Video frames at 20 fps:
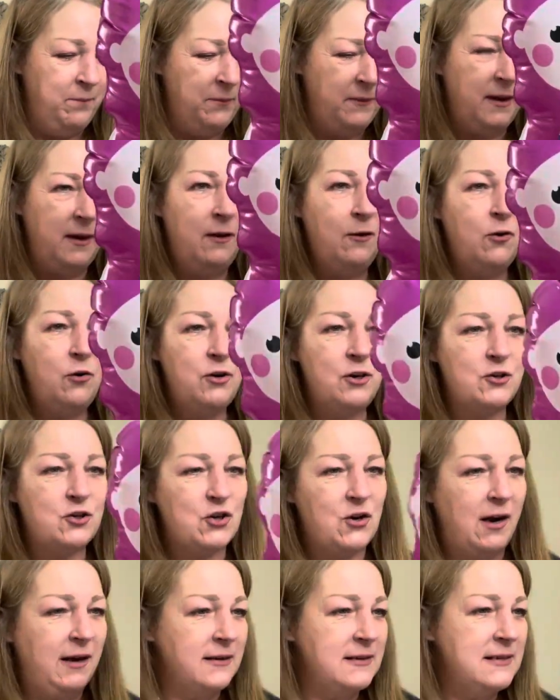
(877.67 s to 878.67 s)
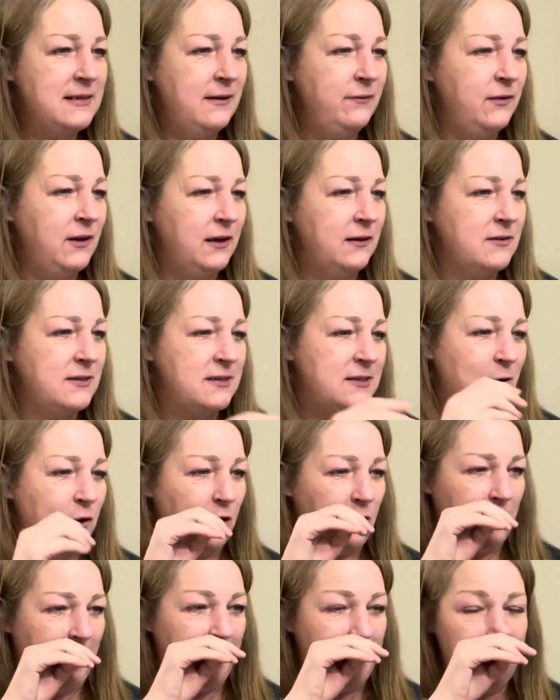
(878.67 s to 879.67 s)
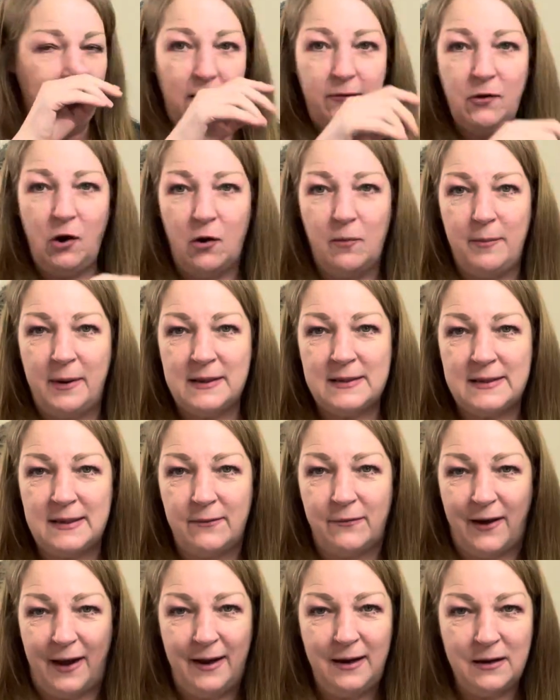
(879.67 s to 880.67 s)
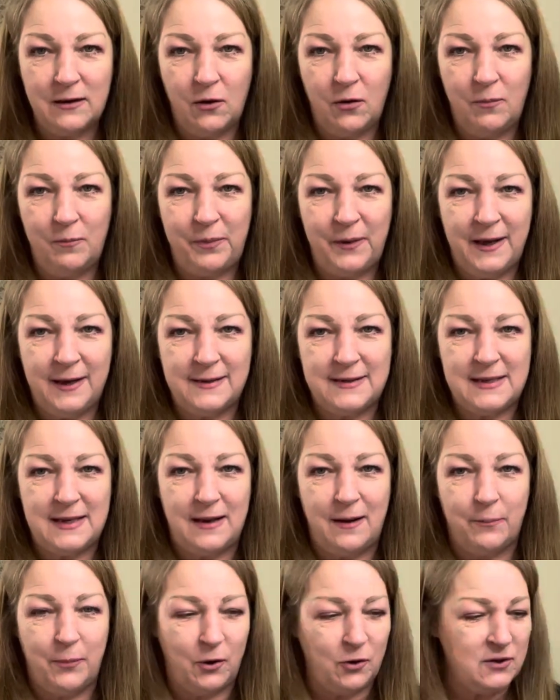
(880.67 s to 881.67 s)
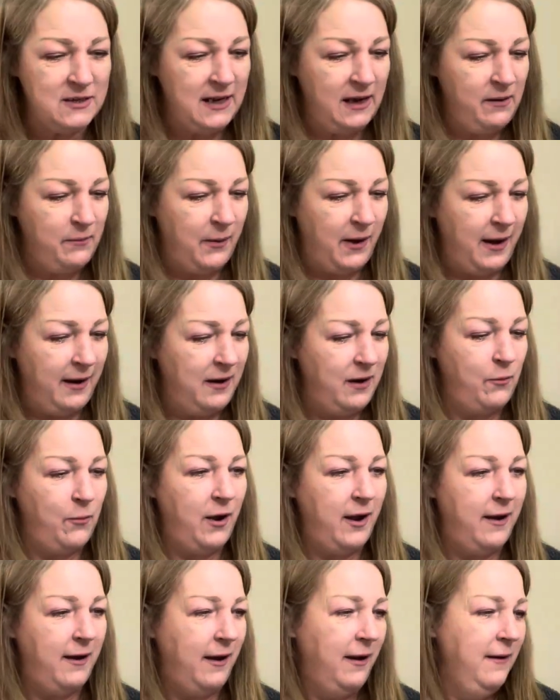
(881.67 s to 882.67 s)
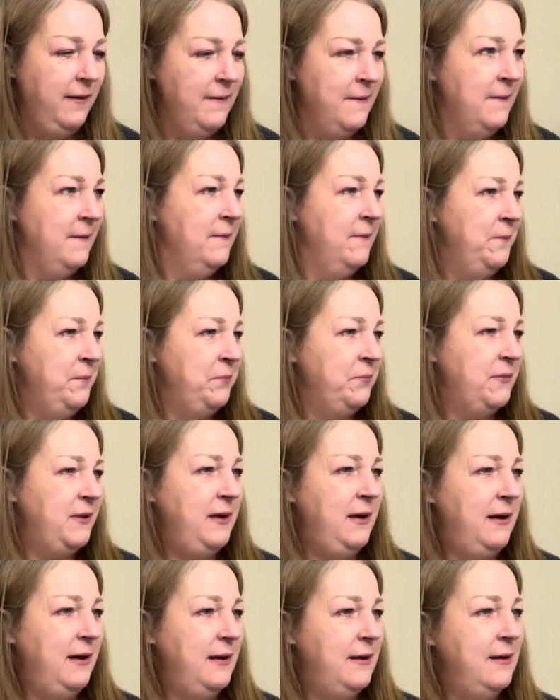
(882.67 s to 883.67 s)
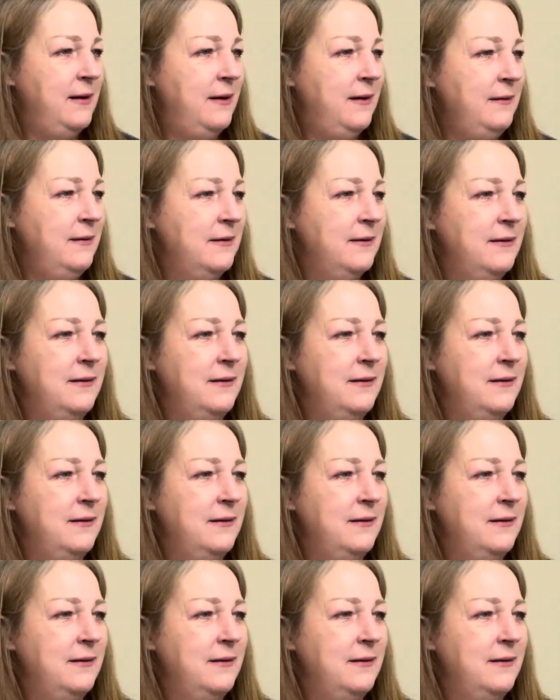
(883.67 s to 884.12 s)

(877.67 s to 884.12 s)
You're not an attractive little soul, are you? You've got a massive head compared to your body. But anyway, yeah.